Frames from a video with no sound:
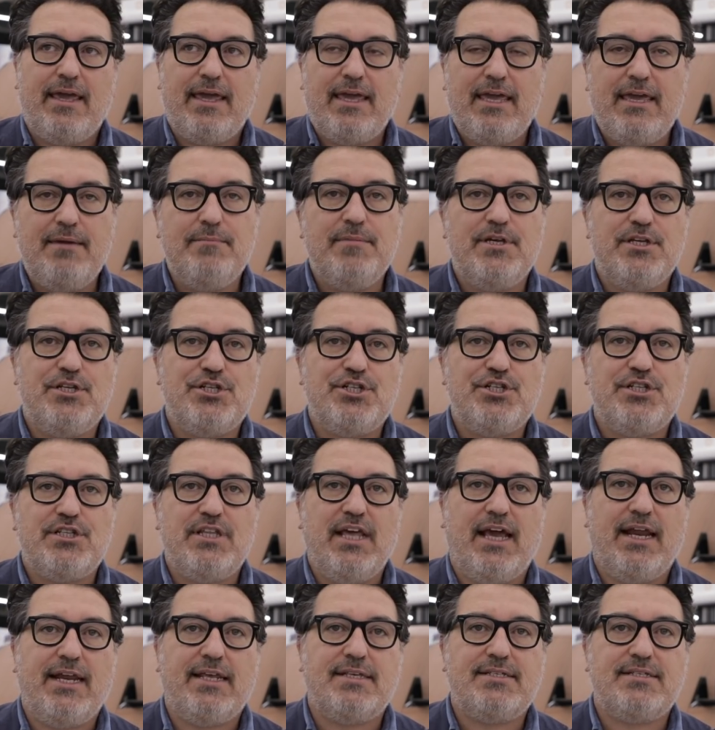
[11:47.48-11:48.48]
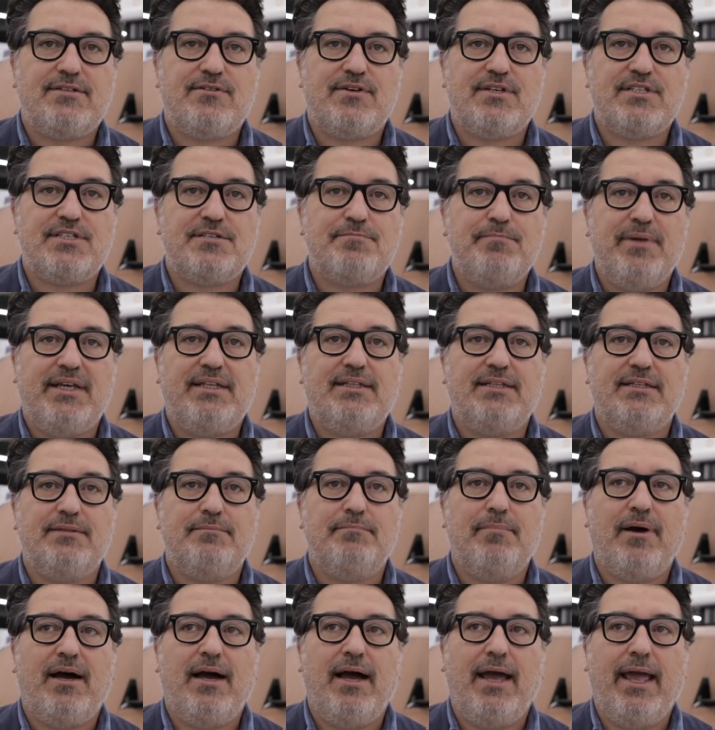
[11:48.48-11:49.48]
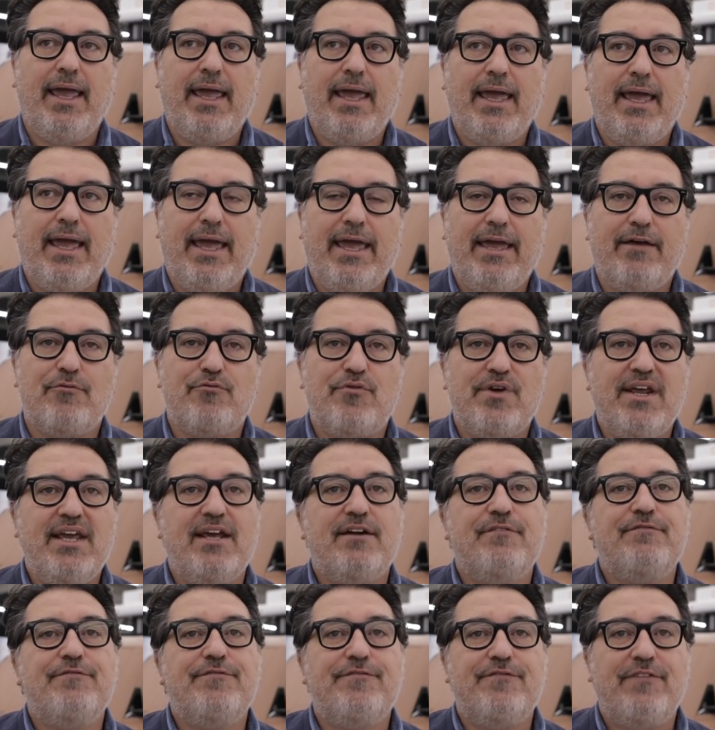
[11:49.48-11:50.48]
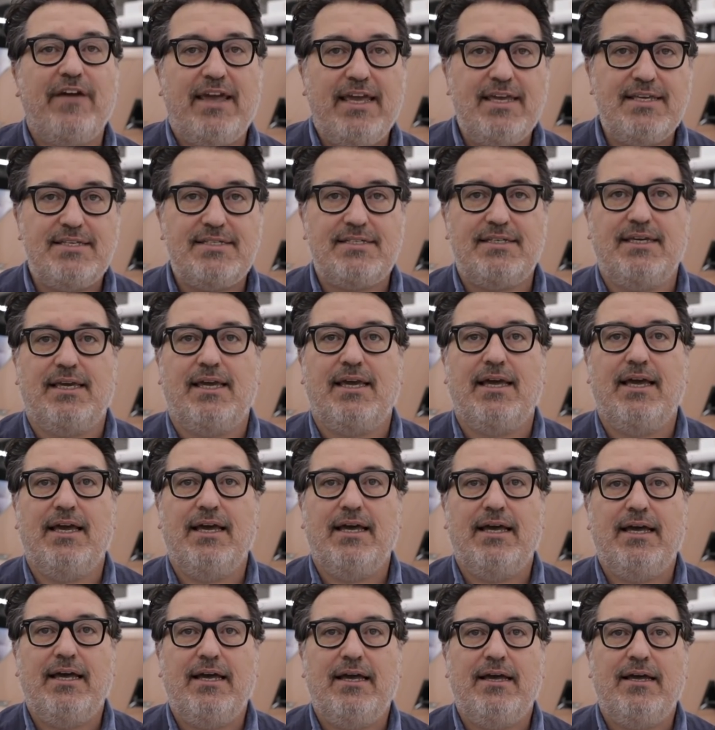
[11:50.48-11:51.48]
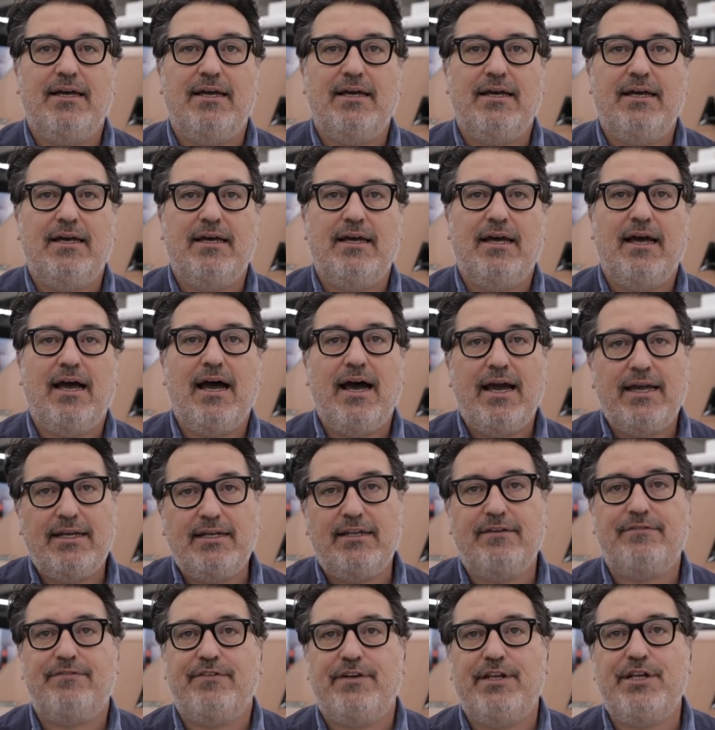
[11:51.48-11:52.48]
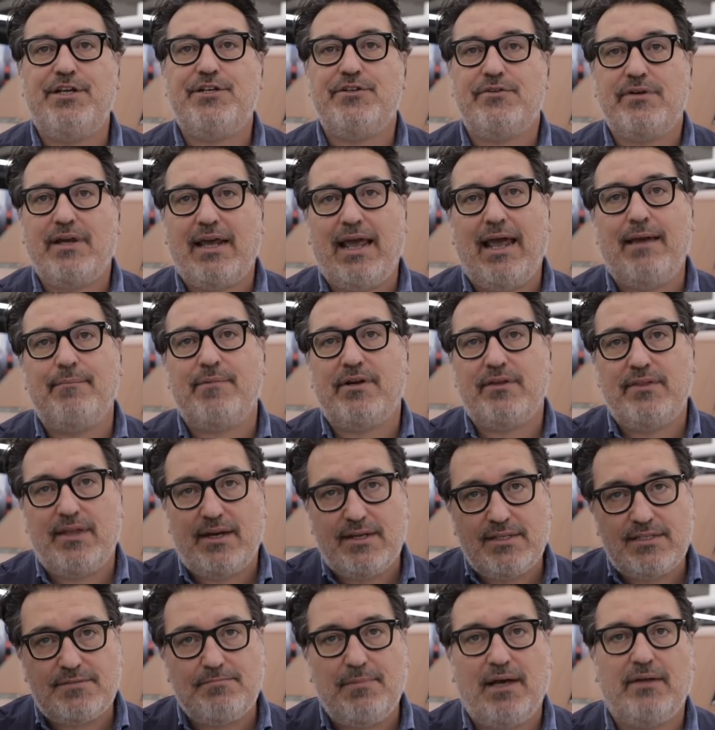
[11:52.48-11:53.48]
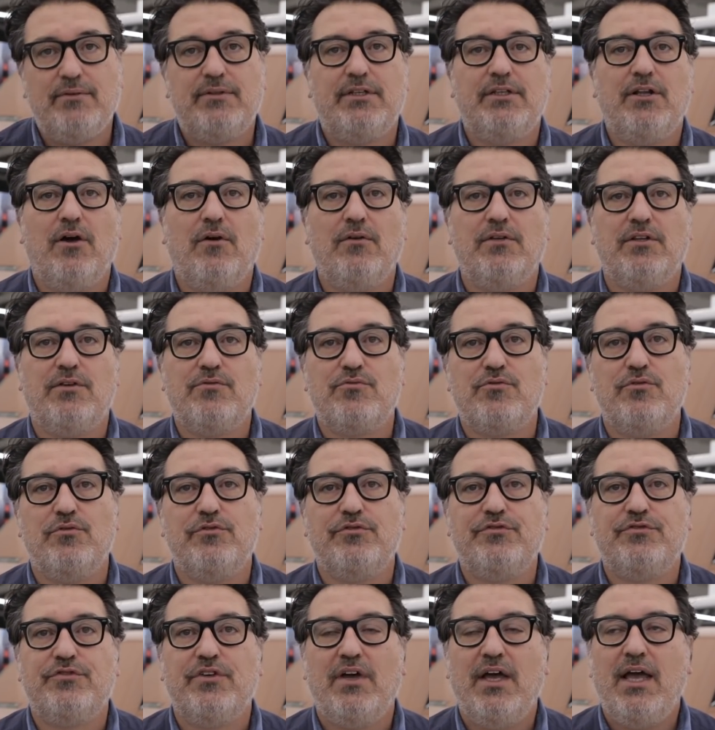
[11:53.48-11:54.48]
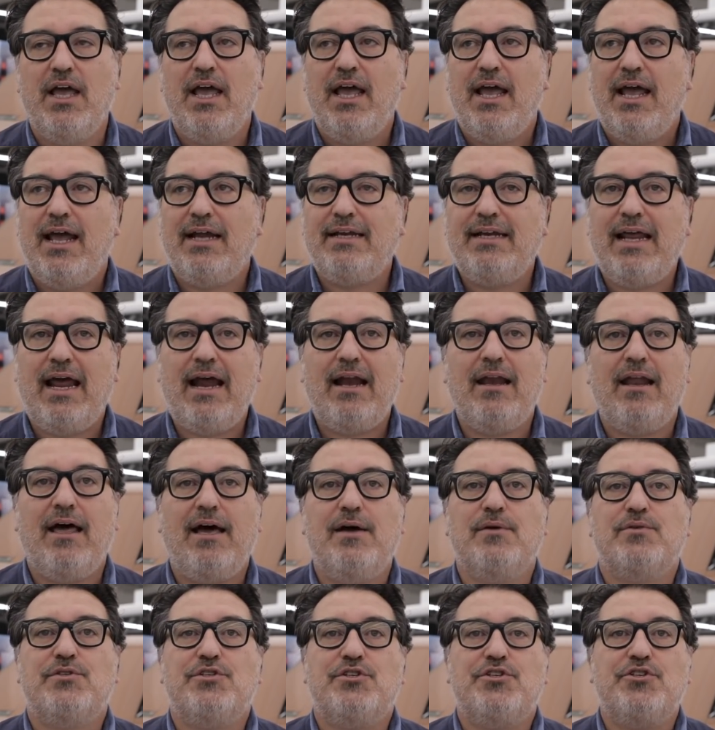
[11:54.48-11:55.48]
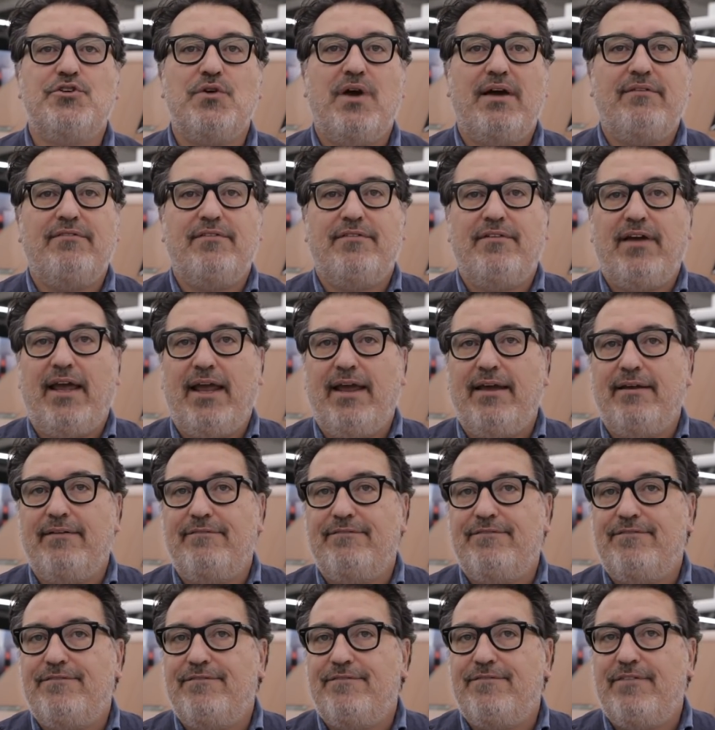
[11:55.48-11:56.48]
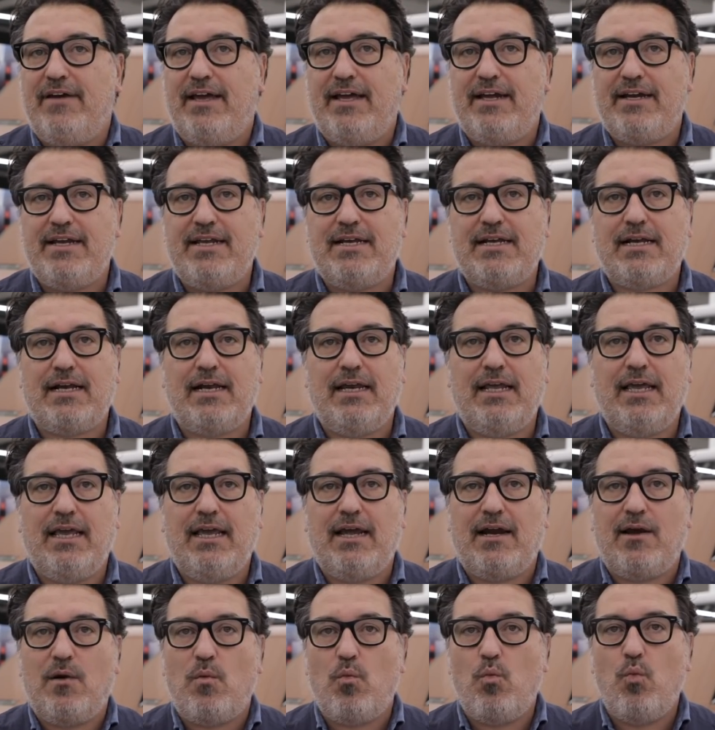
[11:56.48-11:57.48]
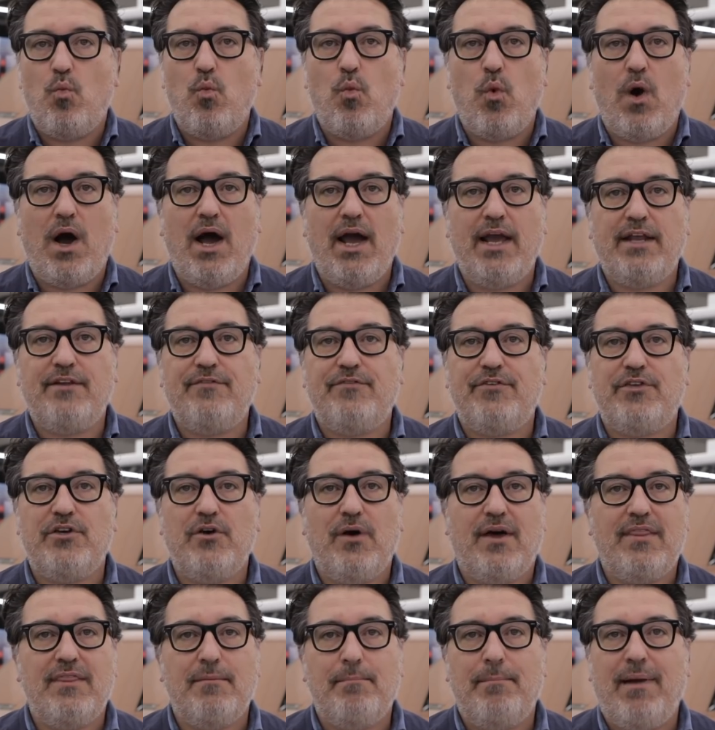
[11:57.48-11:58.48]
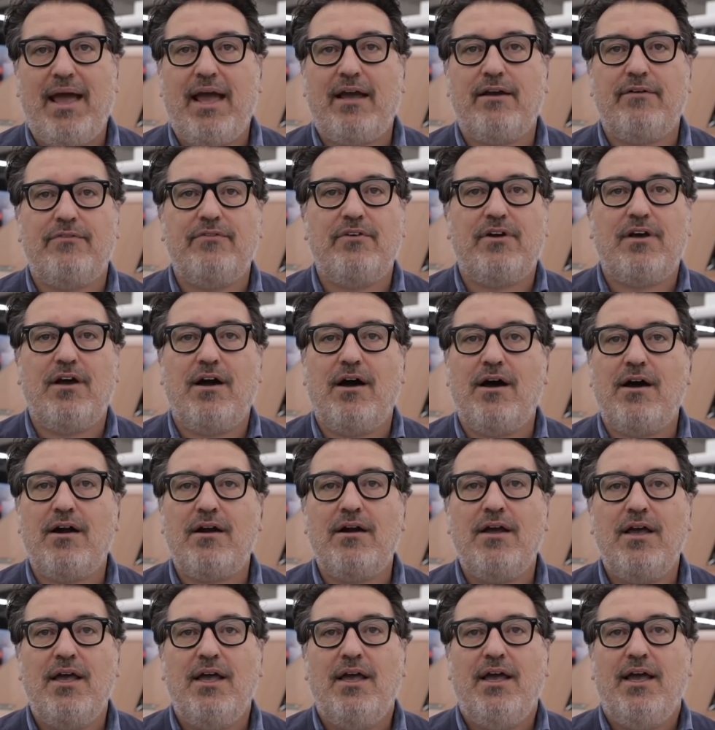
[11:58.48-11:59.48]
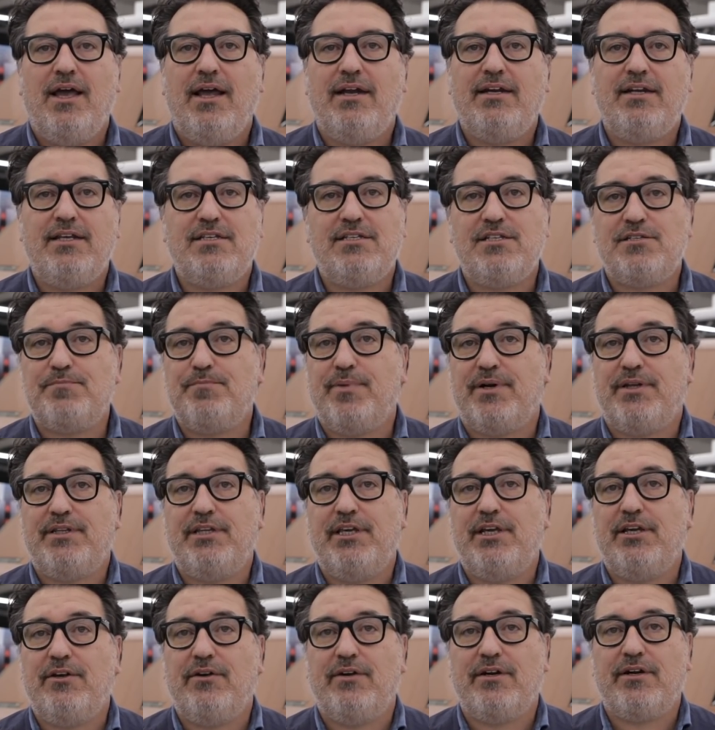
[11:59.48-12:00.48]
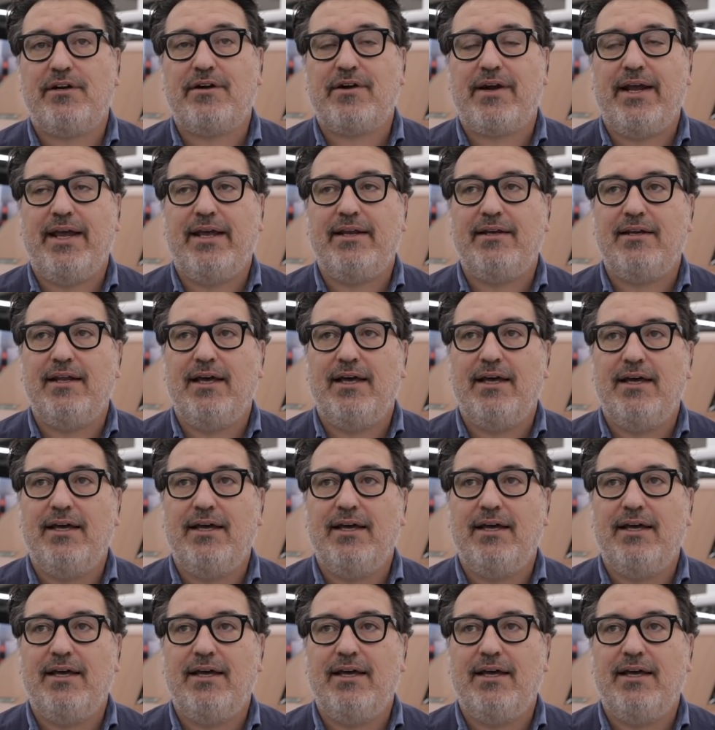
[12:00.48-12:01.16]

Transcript: image that is transmitted by a rear-facing high-definition camera that is mounted on the roof, and that allows you to have a very clear and wide view at the back of the car. And this is particularly great.